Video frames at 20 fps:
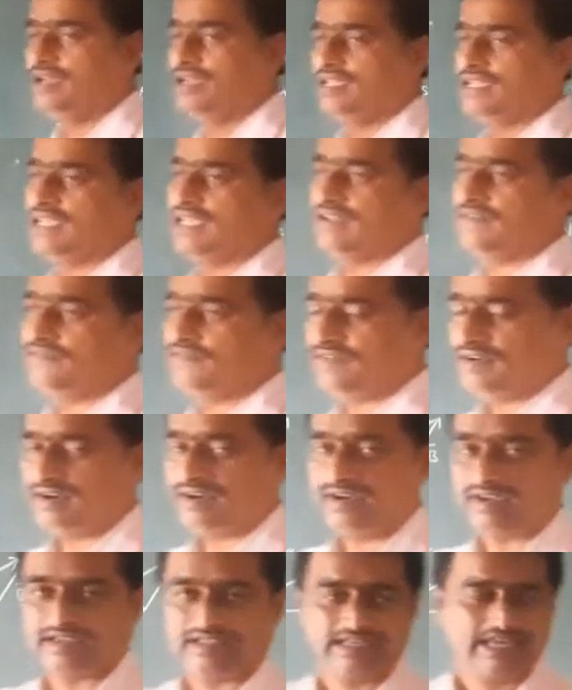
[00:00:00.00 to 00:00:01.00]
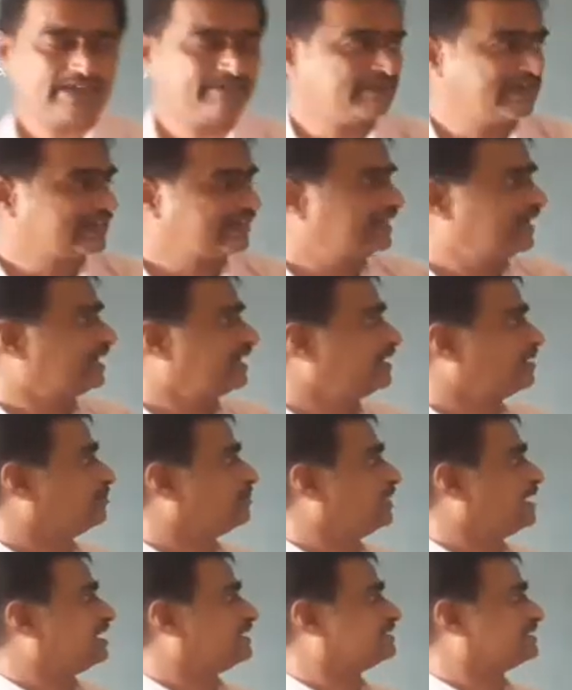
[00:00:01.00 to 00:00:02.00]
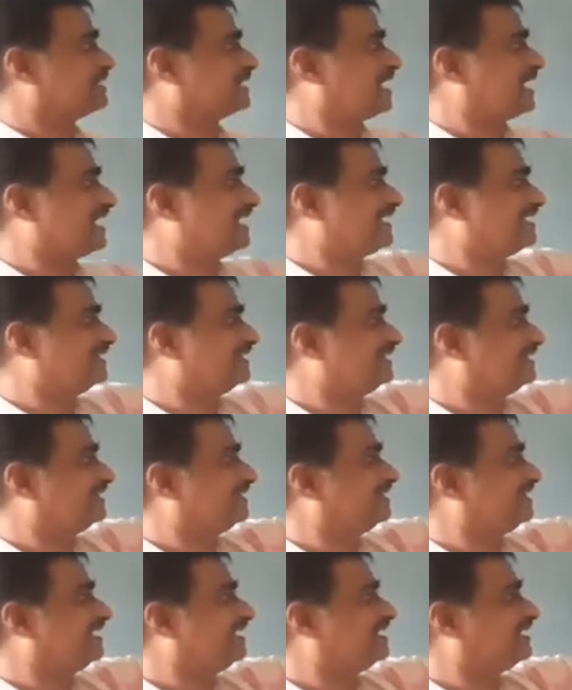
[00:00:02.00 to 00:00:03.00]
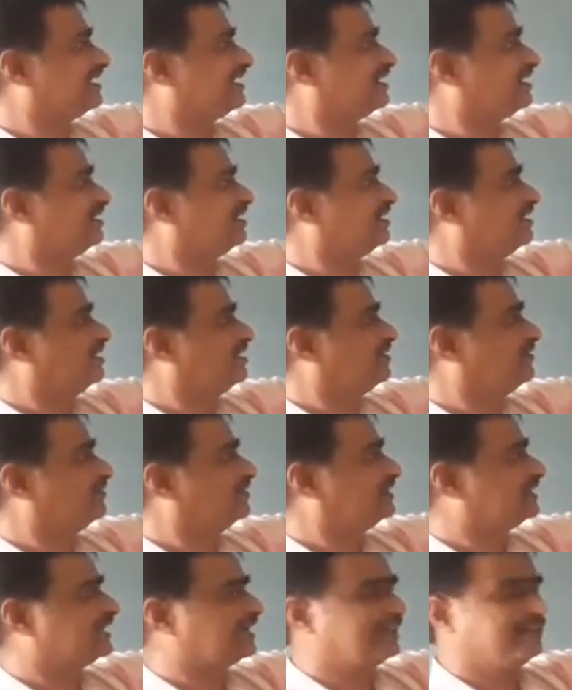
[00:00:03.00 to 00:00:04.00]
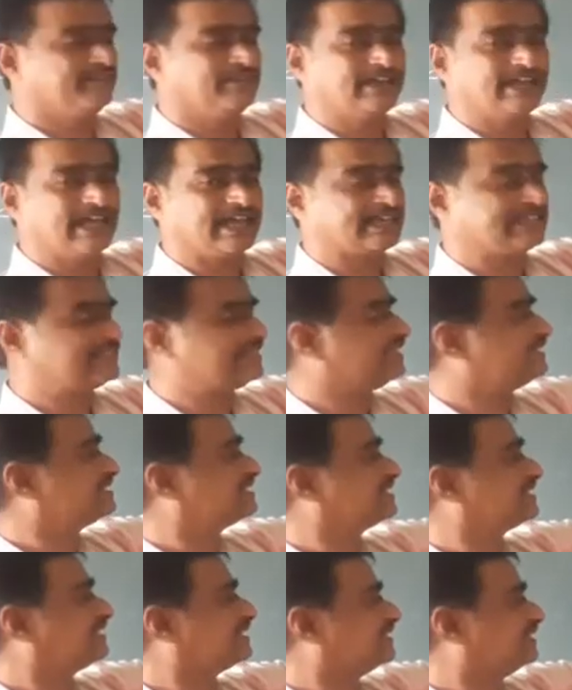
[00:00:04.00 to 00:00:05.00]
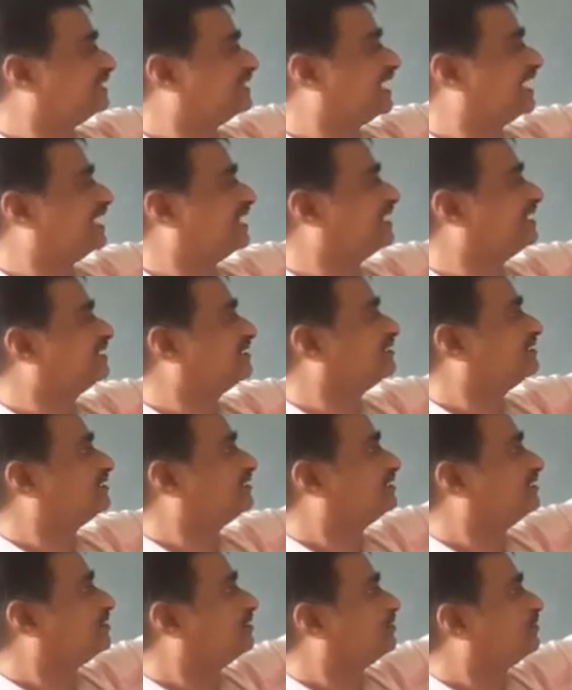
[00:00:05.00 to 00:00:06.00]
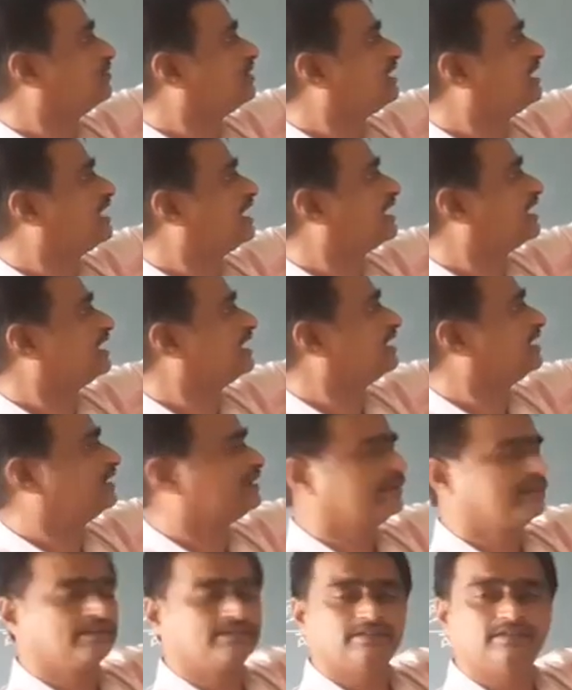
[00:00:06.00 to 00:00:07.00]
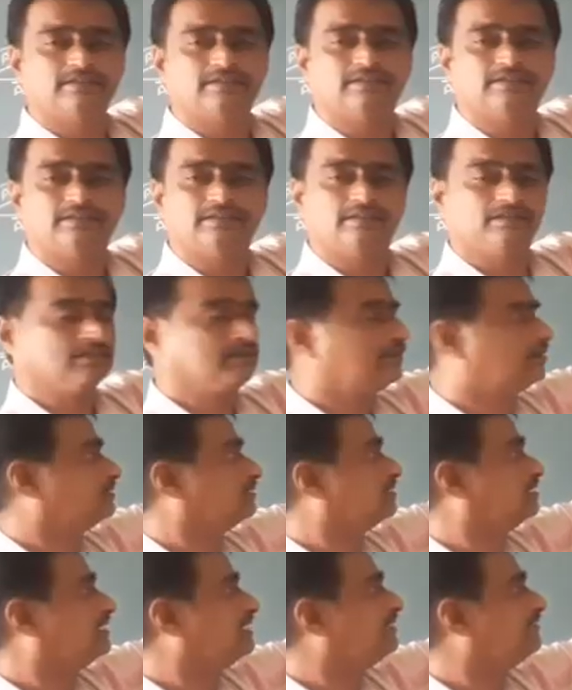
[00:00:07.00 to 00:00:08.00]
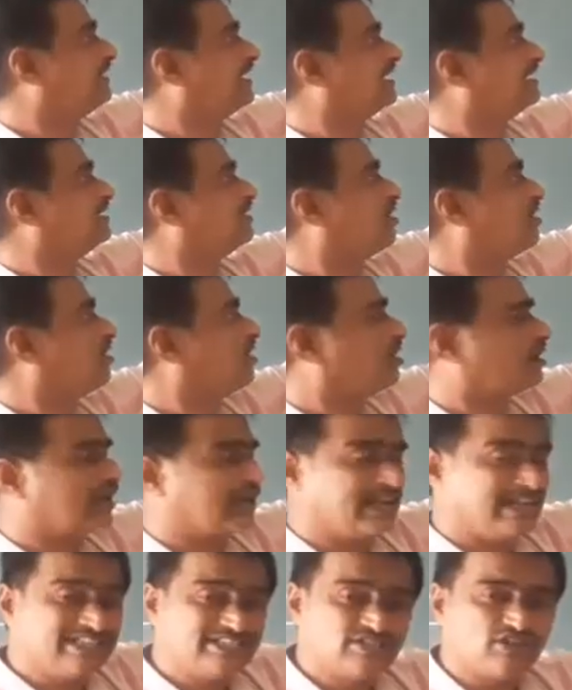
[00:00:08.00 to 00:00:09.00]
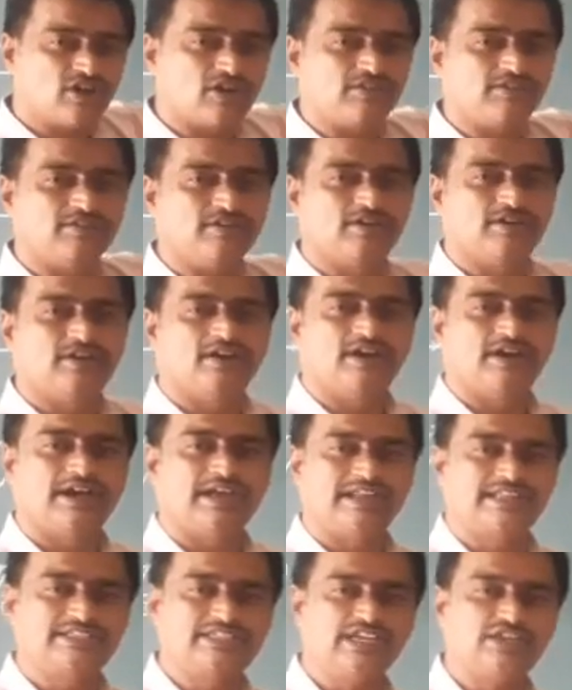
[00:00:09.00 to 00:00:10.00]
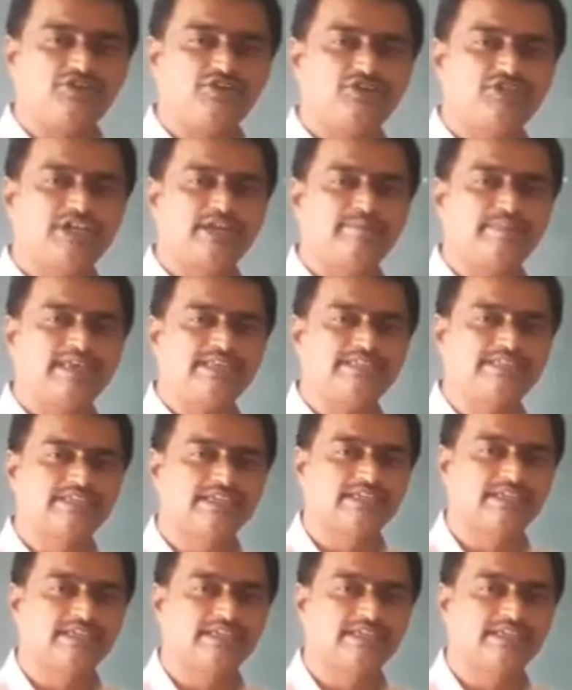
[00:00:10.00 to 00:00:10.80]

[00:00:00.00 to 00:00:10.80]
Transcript: if a vector makes an angle theta with a given axis, then we can divide or resolve. Resolution means